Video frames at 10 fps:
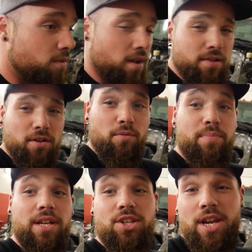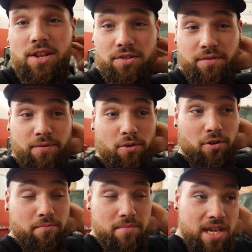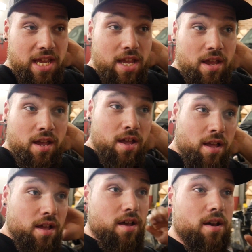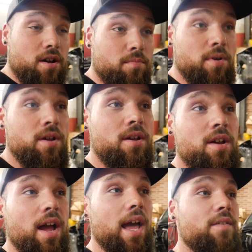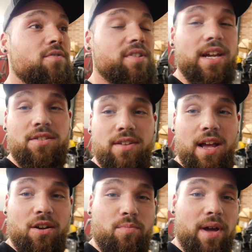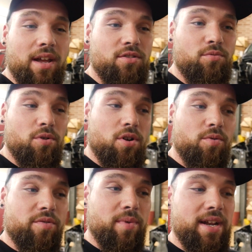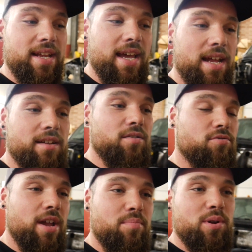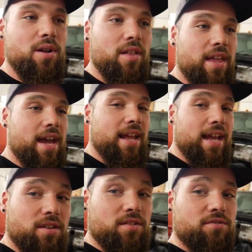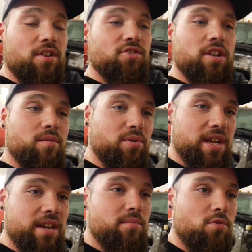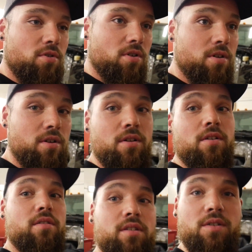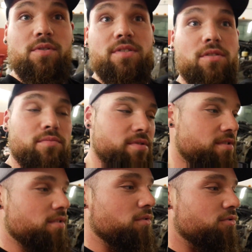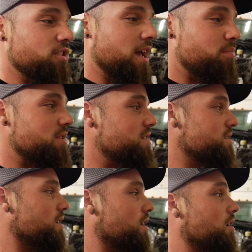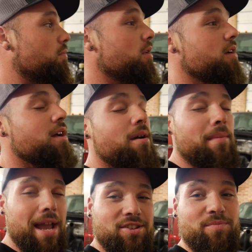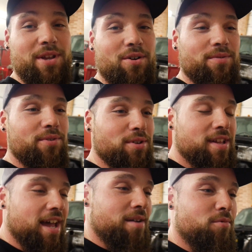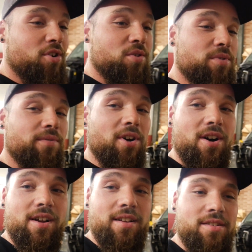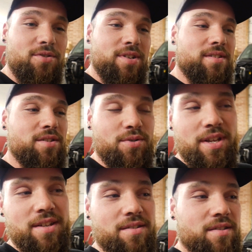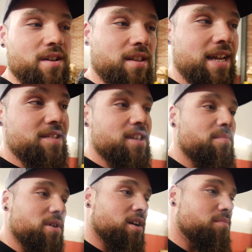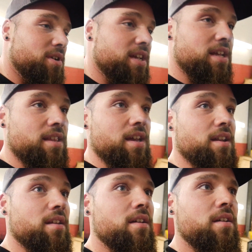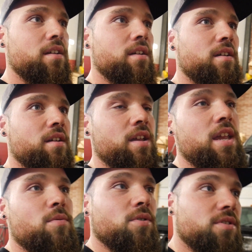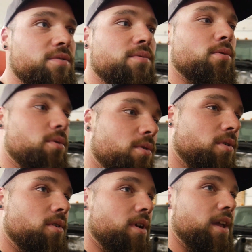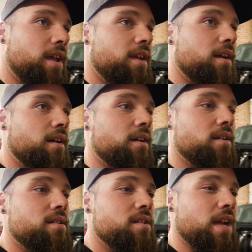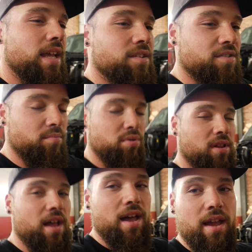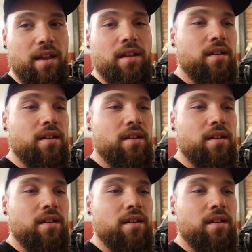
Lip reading: also big changes for me. I have decided to not go back to work with my dad and grandpa and all that construction company anymore. You know, where this whole shop is. I'm actually be going full time working with Vaughn, doing his landscaping company, and then He works for a kind of like a supply